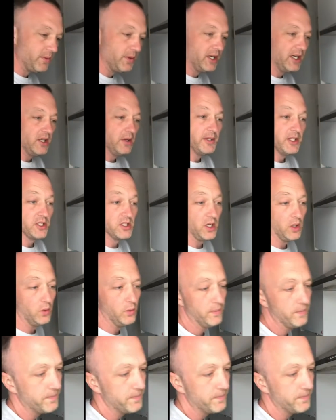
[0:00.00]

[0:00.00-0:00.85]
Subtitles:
little bit of salt.